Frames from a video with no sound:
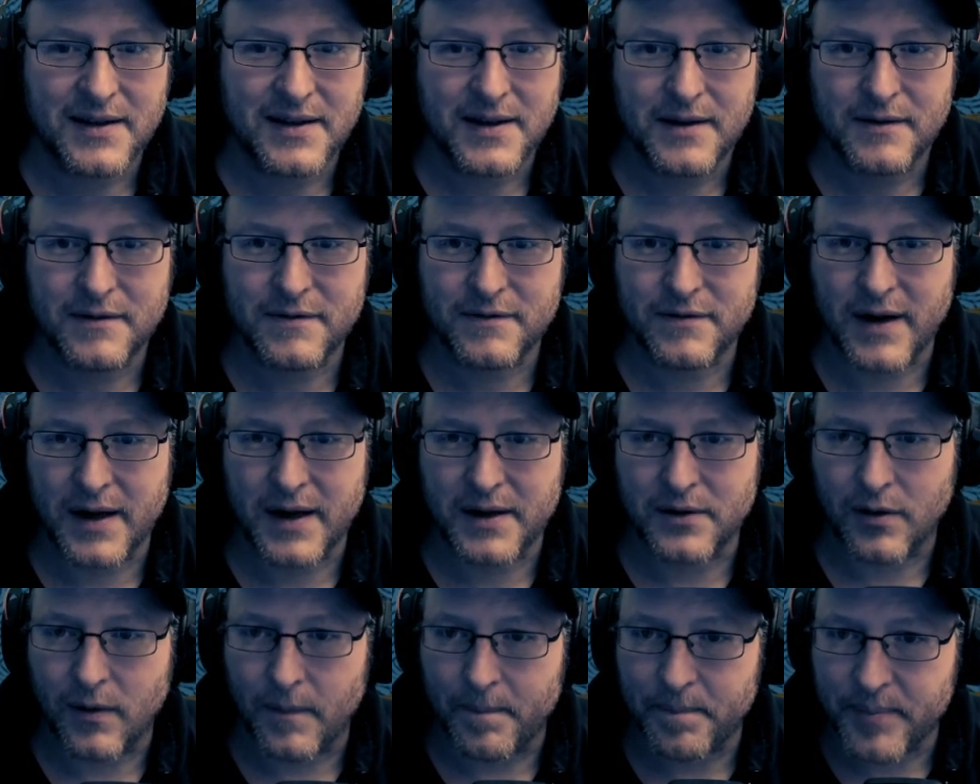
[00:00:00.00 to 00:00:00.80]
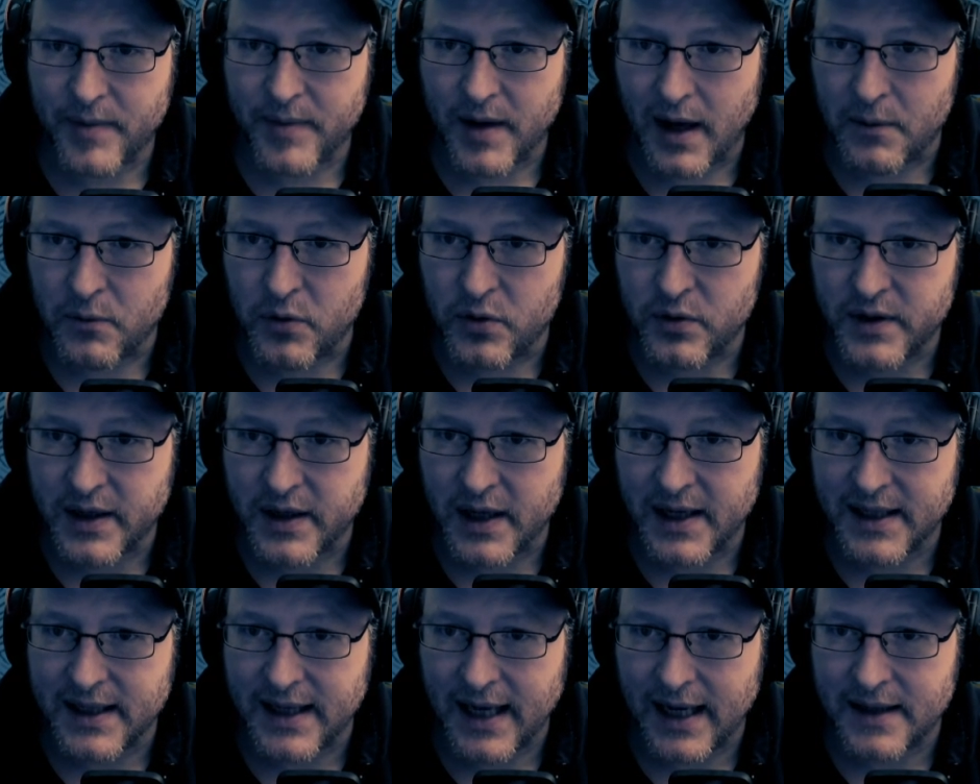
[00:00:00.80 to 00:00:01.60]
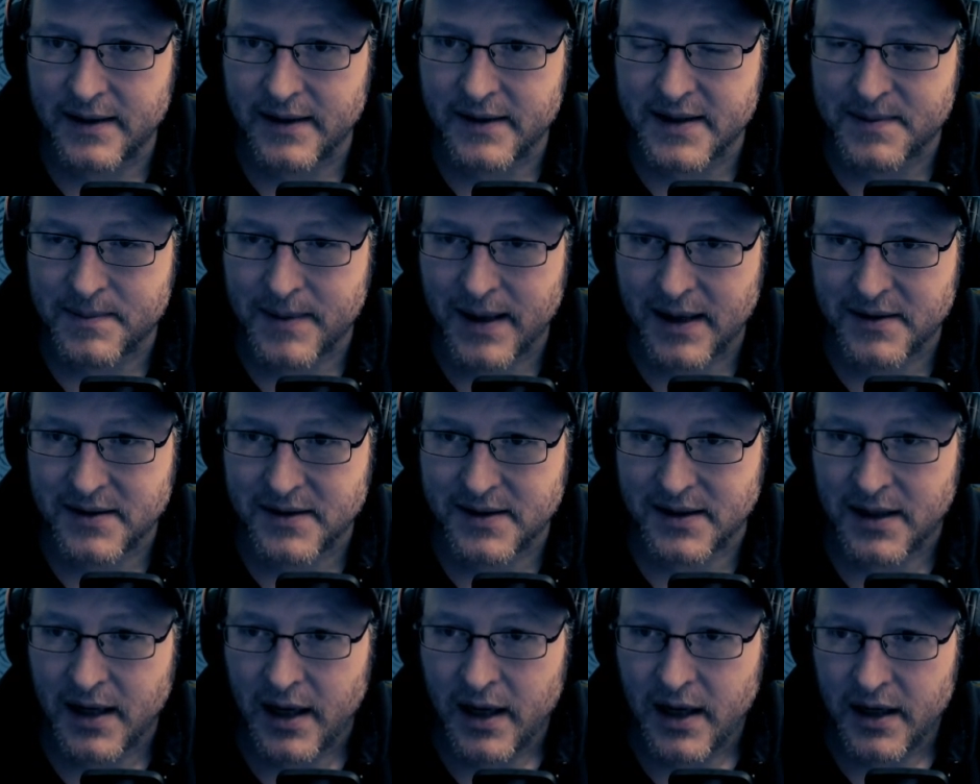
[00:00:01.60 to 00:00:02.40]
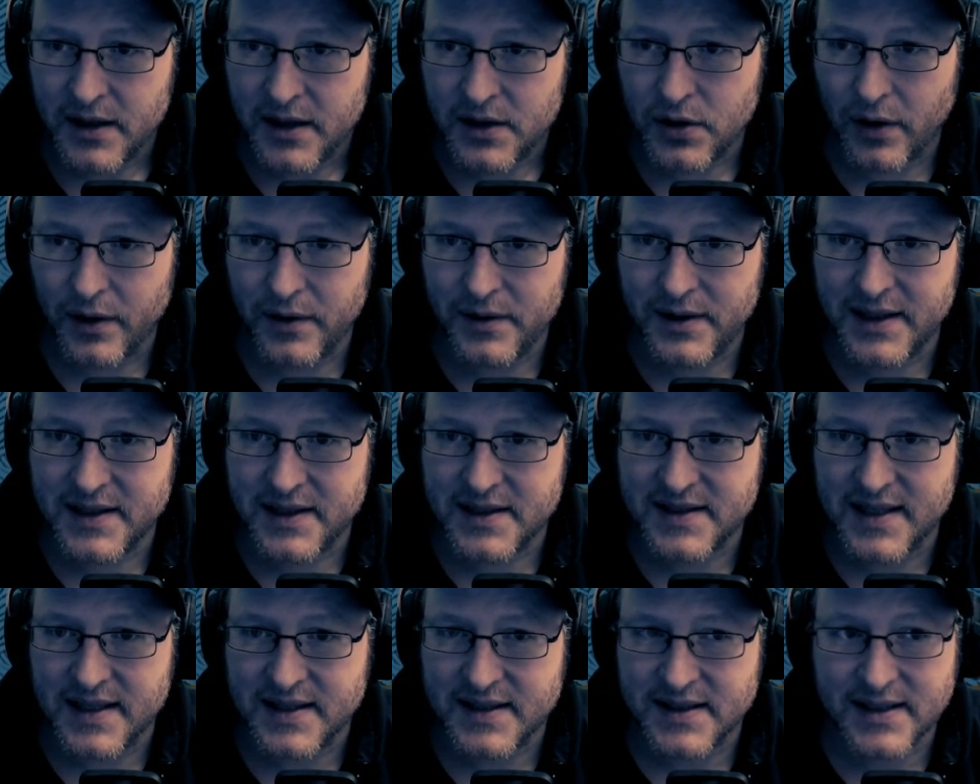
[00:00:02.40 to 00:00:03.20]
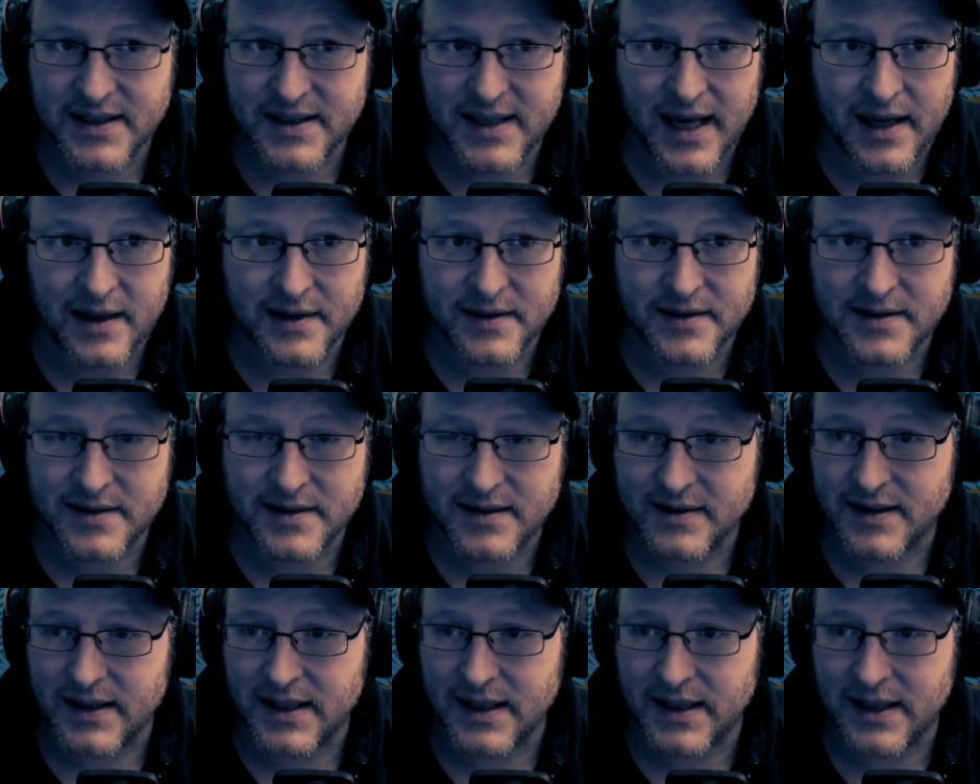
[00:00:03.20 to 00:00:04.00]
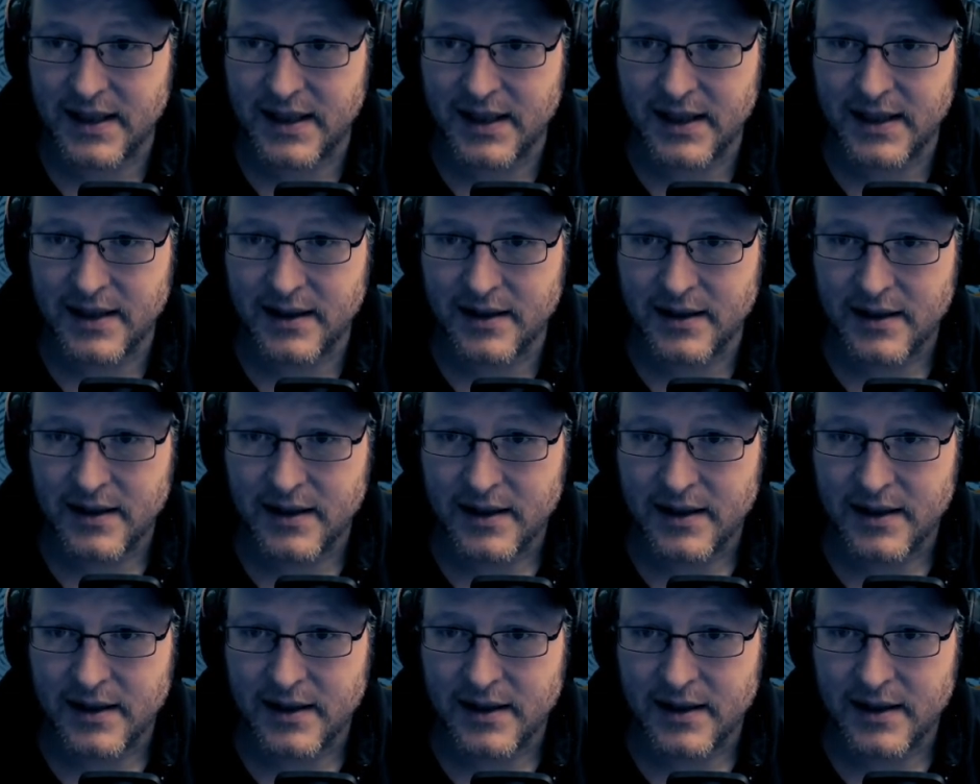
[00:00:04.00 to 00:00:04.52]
Fret not. And we're going to gain this mountain. Not only does this get us the